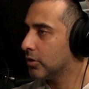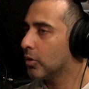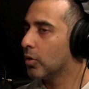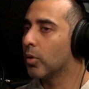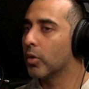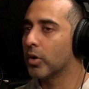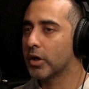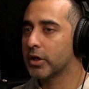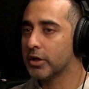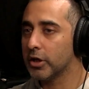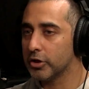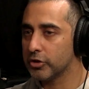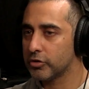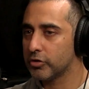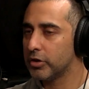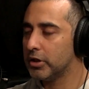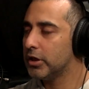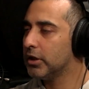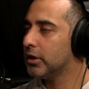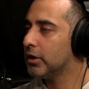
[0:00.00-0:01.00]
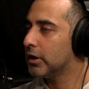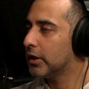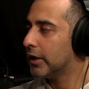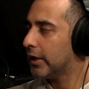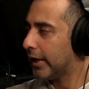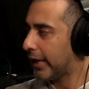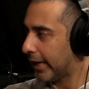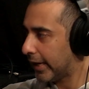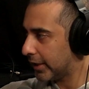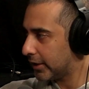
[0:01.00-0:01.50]
or a country
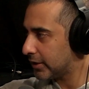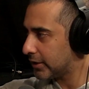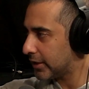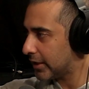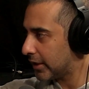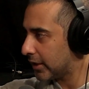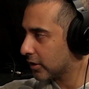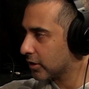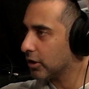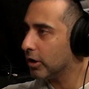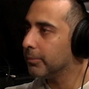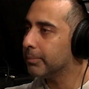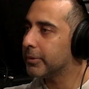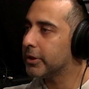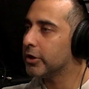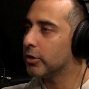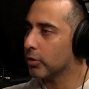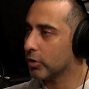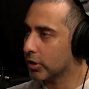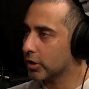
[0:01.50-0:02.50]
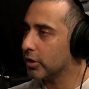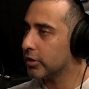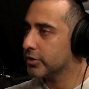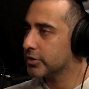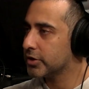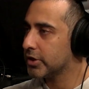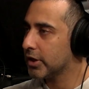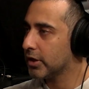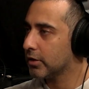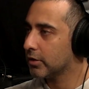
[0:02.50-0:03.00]
and a company or a
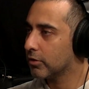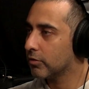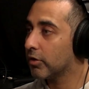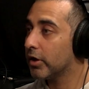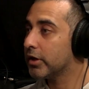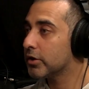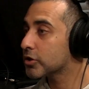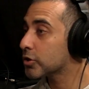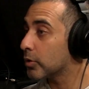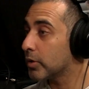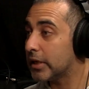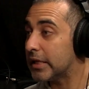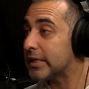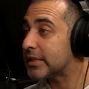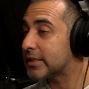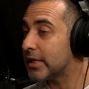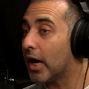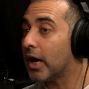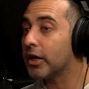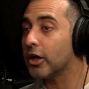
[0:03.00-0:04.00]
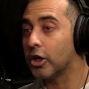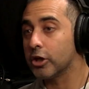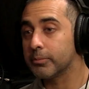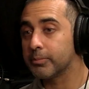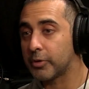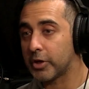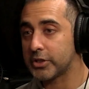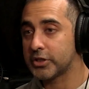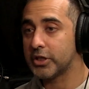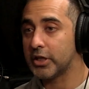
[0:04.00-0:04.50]
currency, right? So it is not
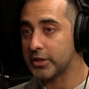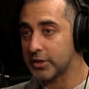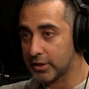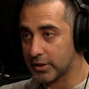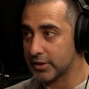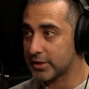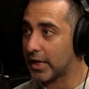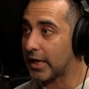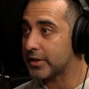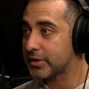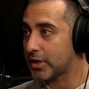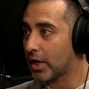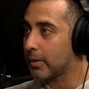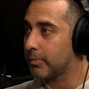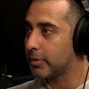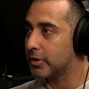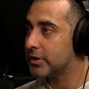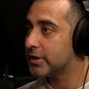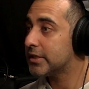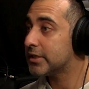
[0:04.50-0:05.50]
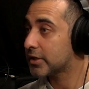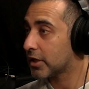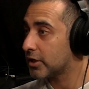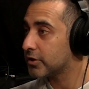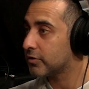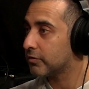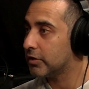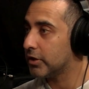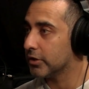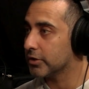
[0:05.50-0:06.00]
unprecedented. This has happened. These
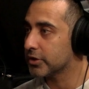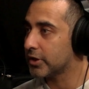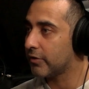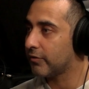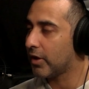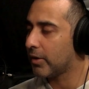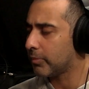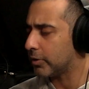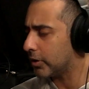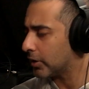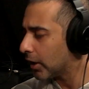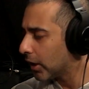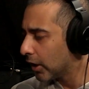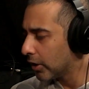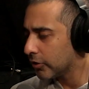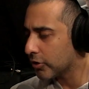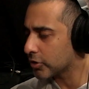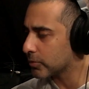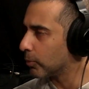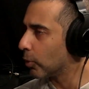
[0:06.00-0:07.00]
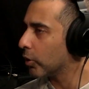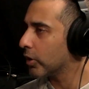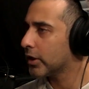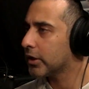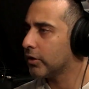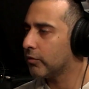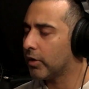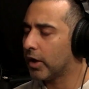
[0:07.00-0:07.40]
kinds of deals have happened. There's more I can